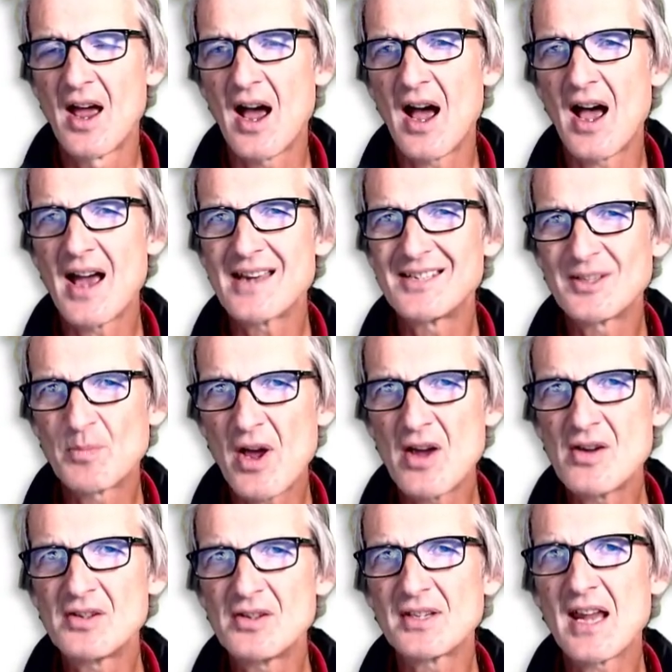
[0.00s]
I
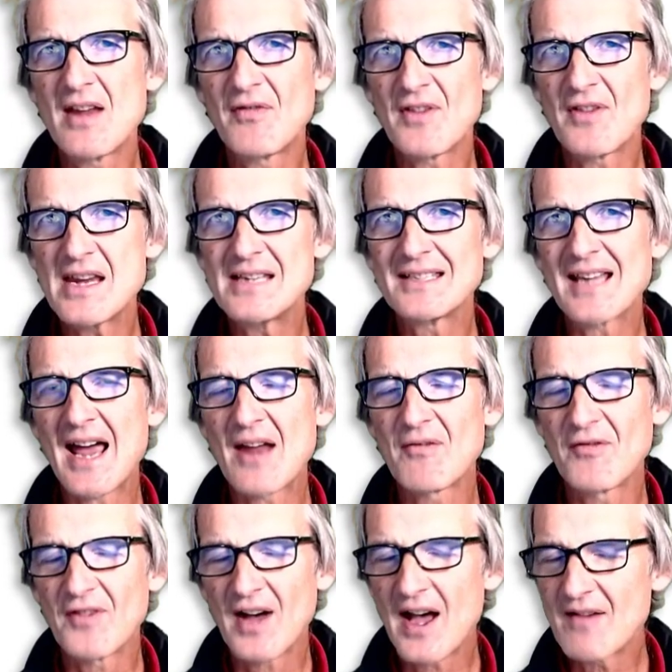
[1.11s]
suppose if East had
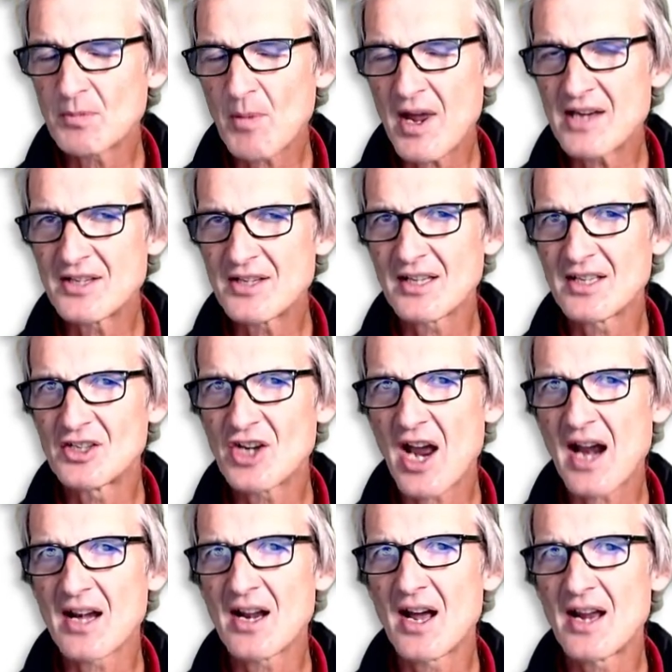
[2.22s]
5 spades to the
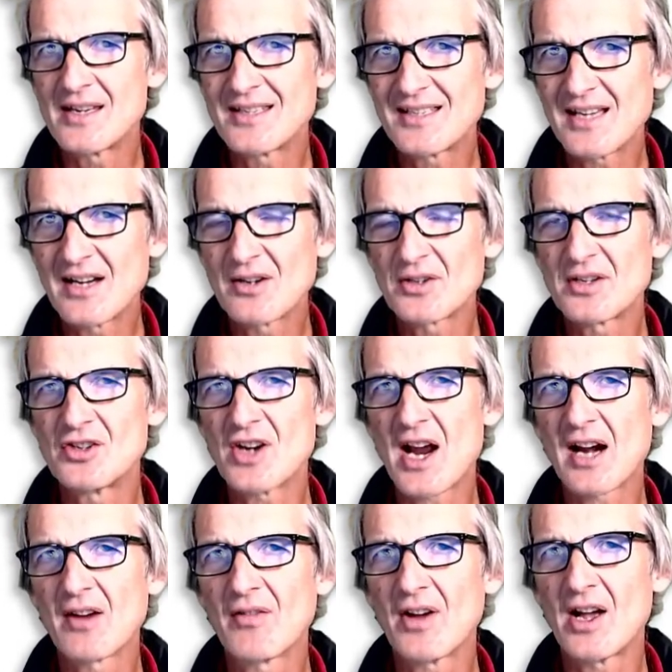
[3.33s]
Jack 9, singleton
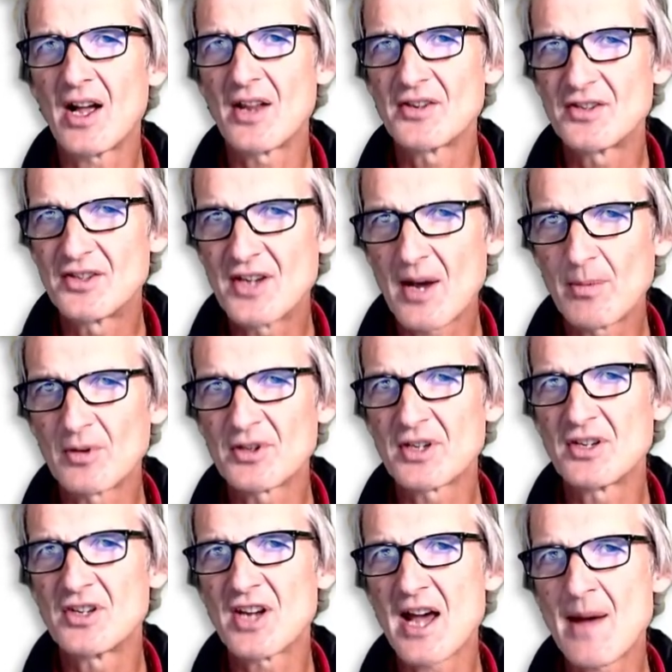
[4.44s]
Jack of Hearts,
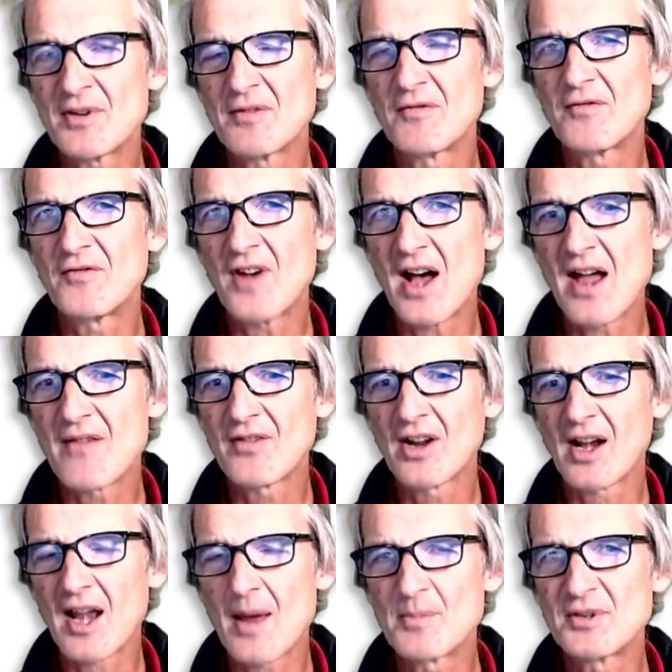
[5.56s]
doubleton diamond and 5
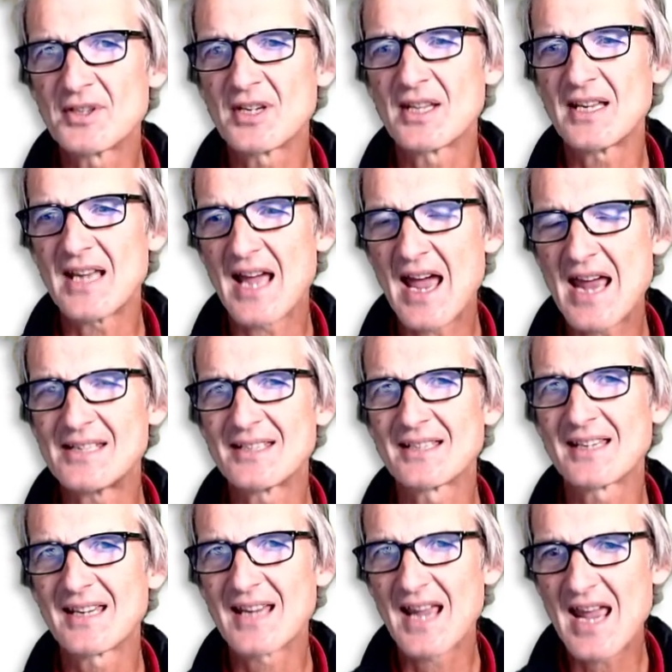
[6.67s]
clubs to the Ace
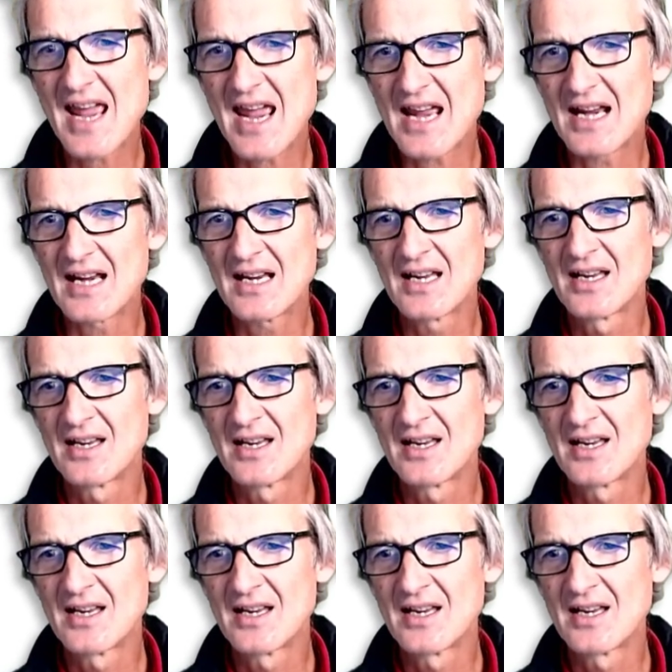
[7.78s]
King,